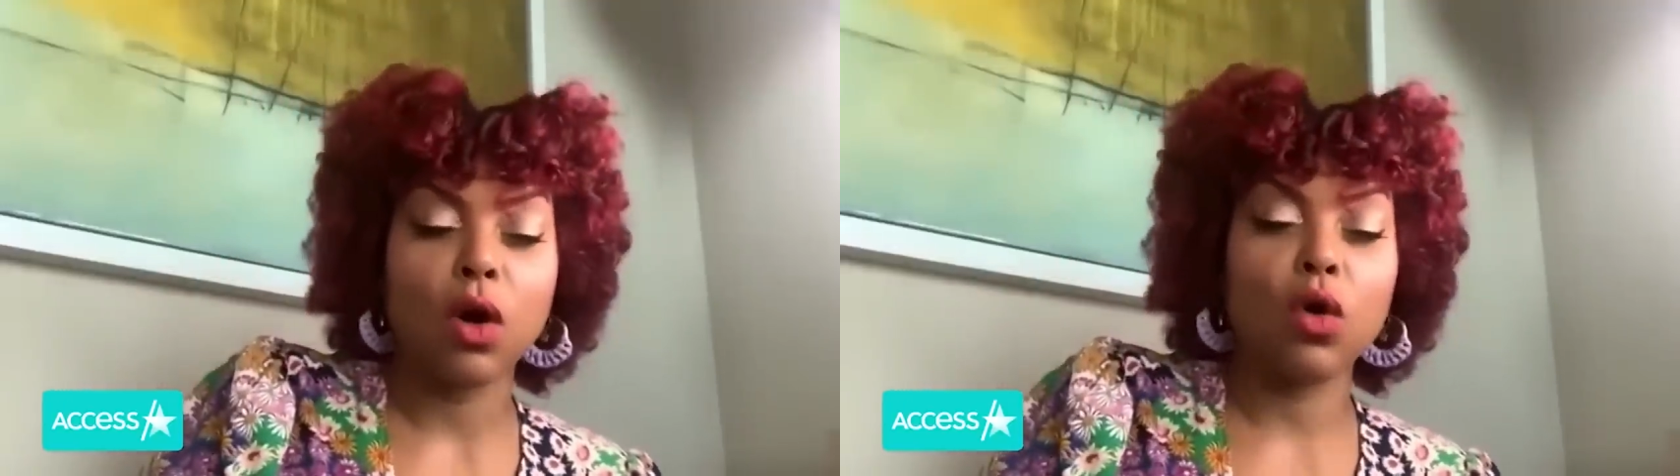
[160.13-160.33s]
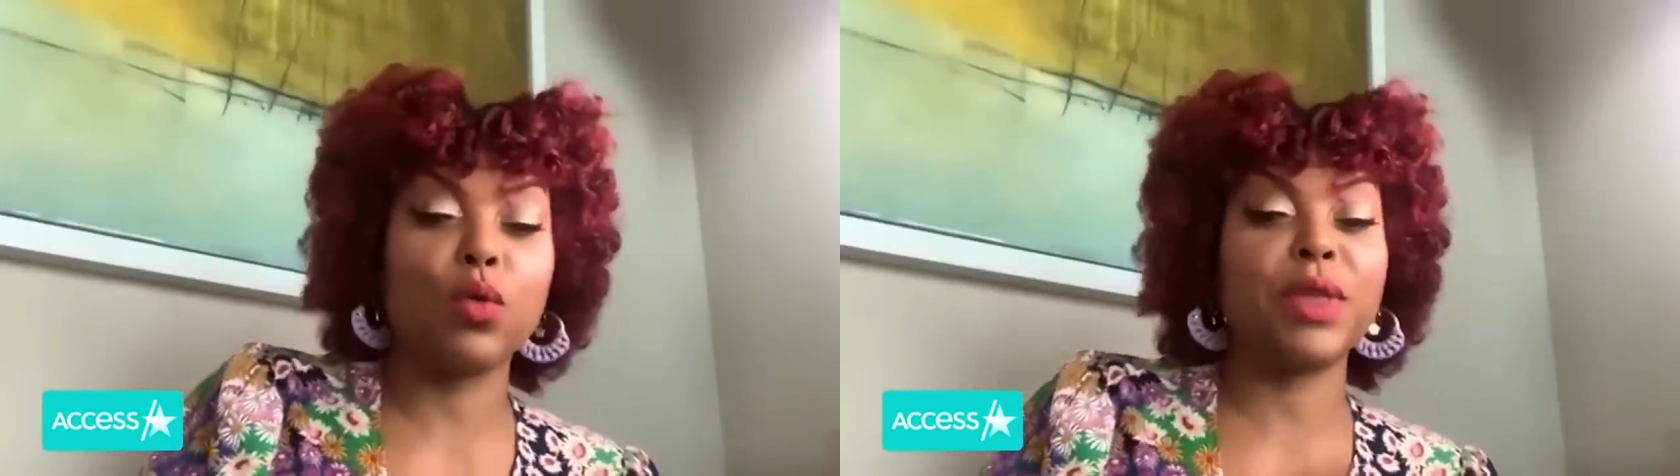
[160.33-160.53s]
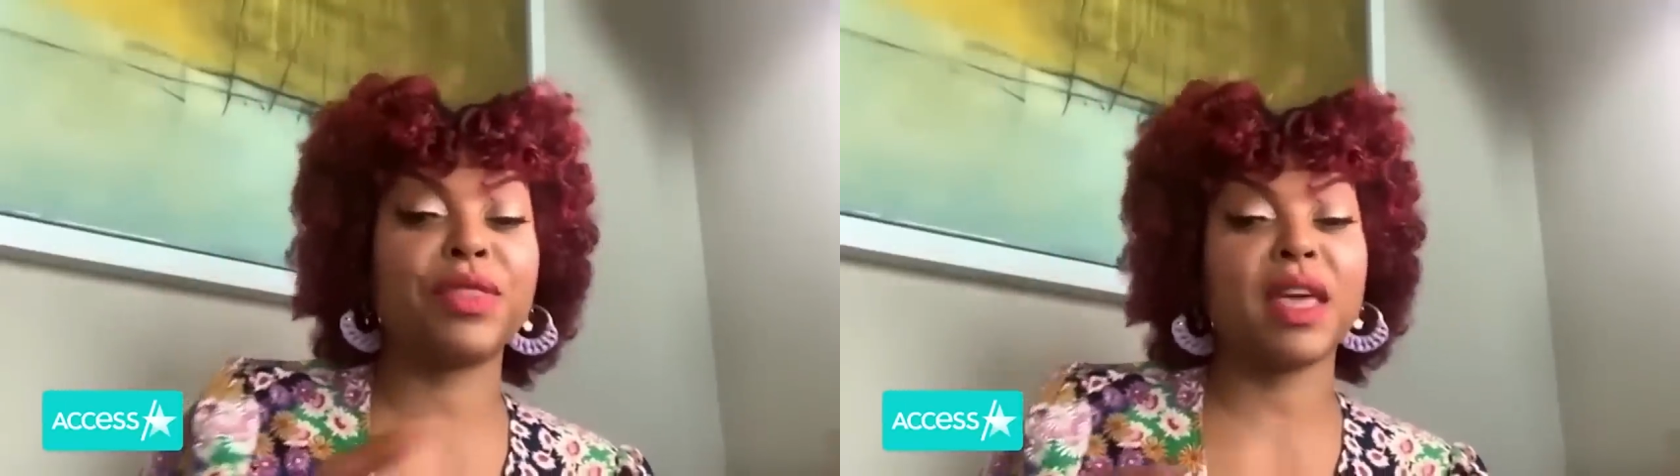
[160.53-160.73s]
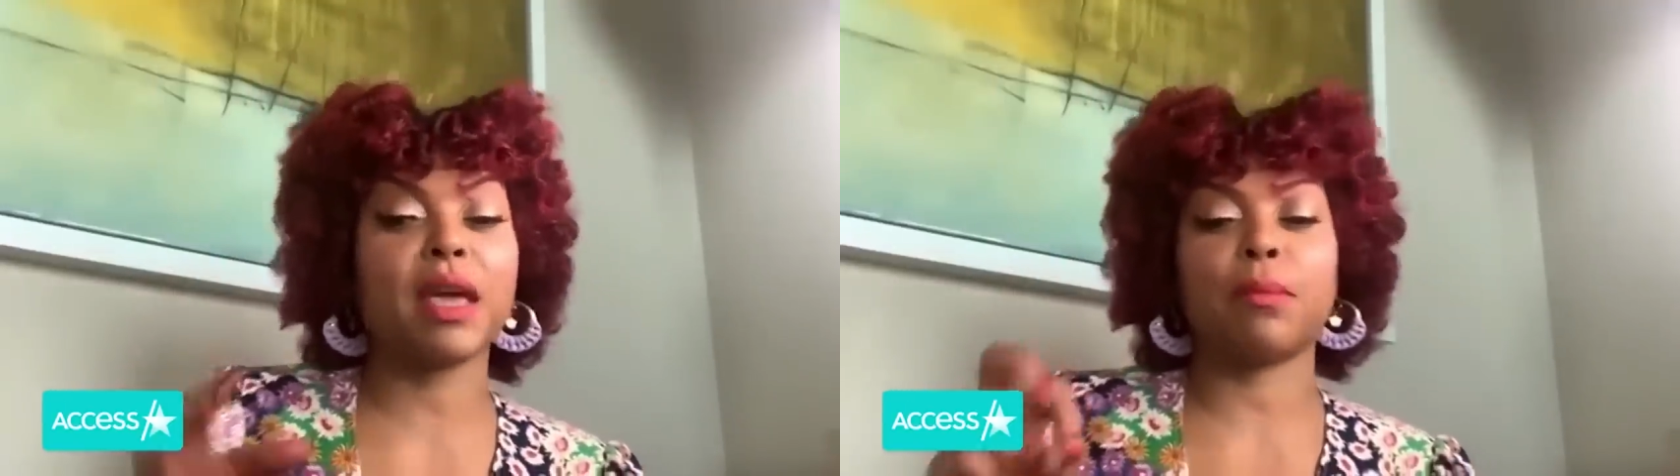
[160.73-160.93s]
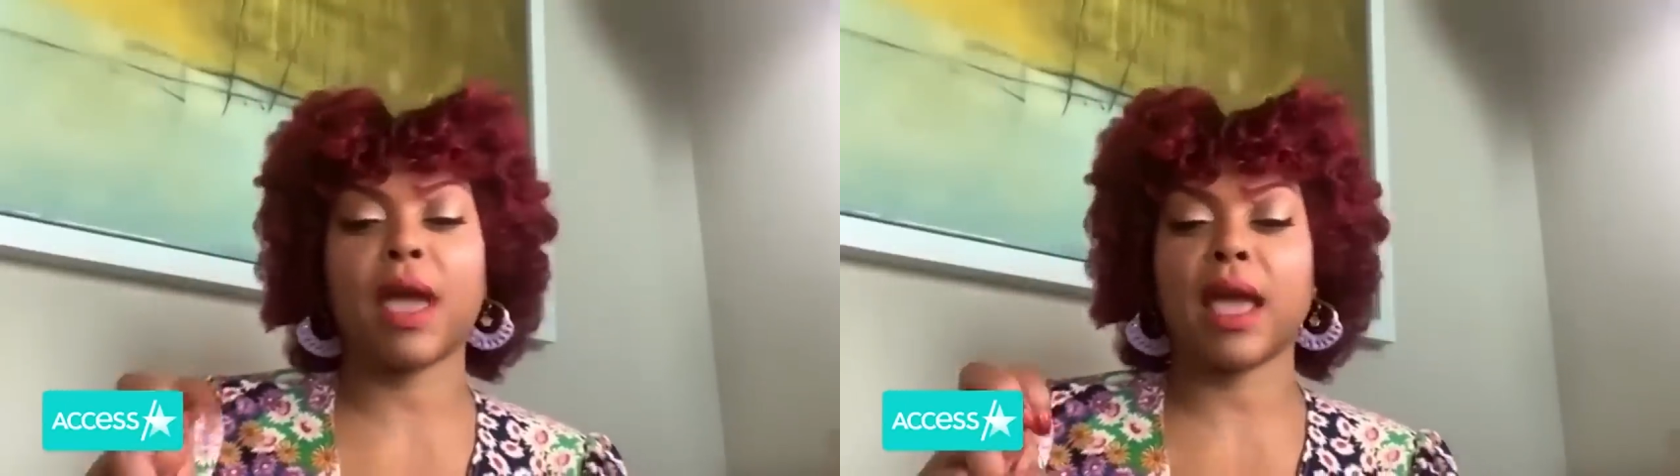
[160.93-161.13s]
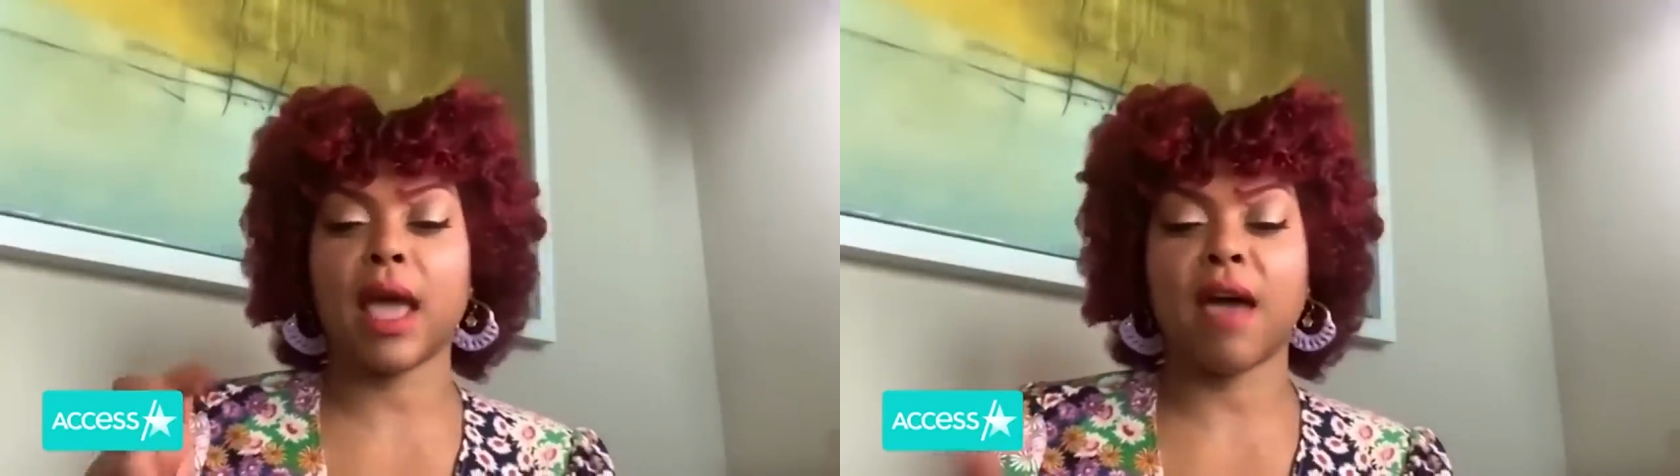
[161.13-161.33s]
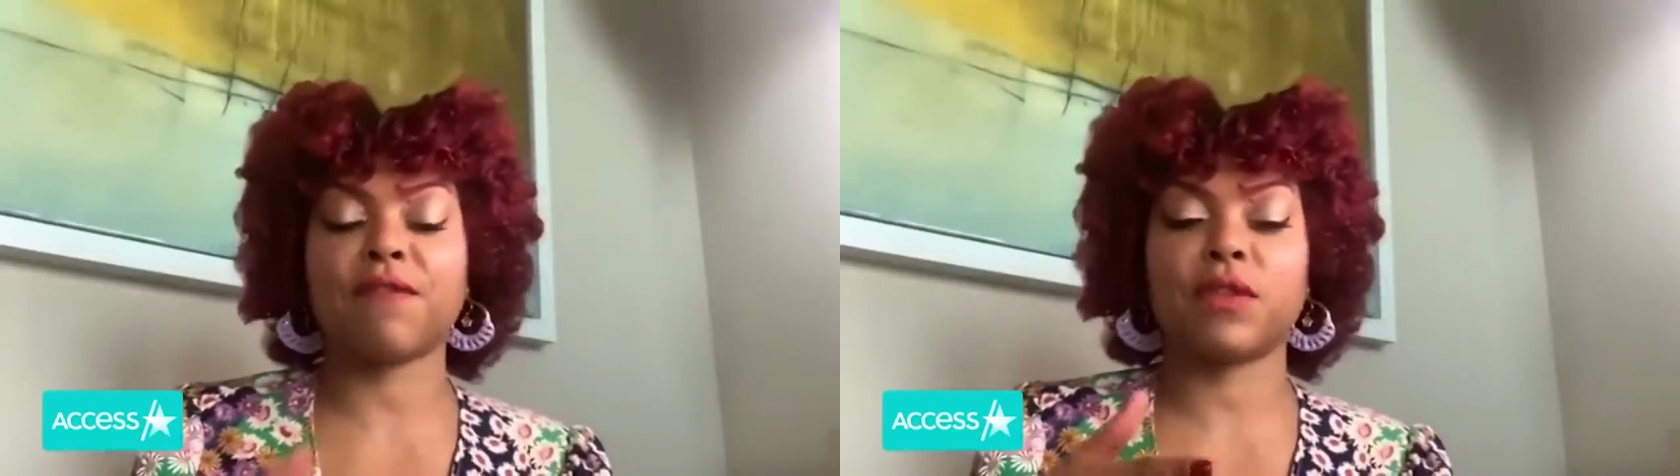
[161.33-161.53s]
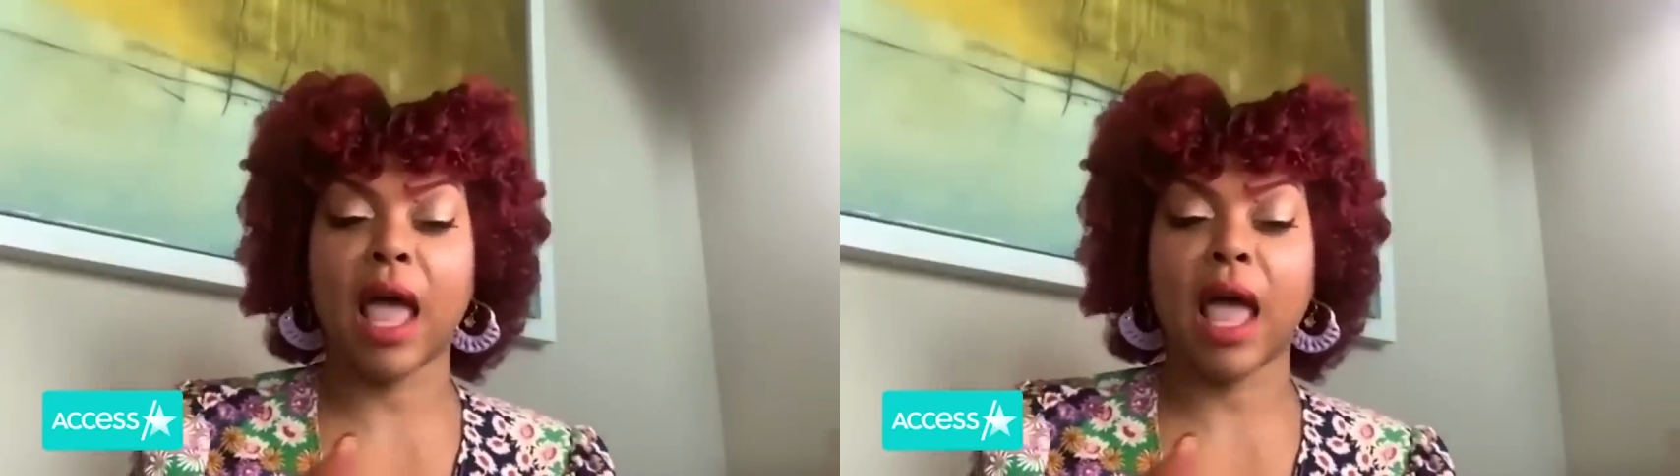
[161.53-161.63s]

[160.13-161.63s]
who we Ooh, think may have